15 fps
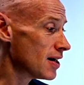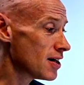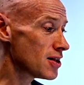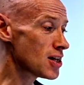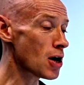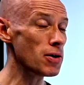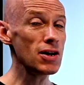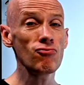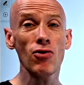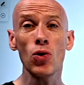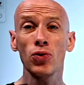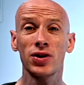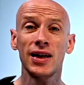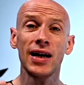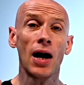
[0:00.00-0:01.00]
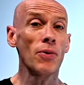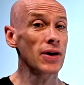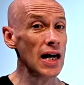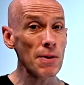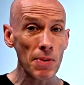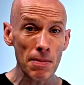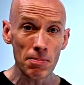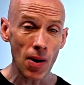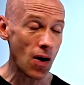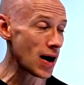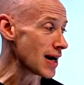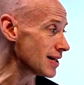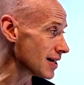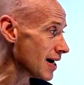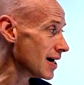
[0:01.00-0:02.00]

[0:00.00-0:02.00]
The only real thing I would keep in mind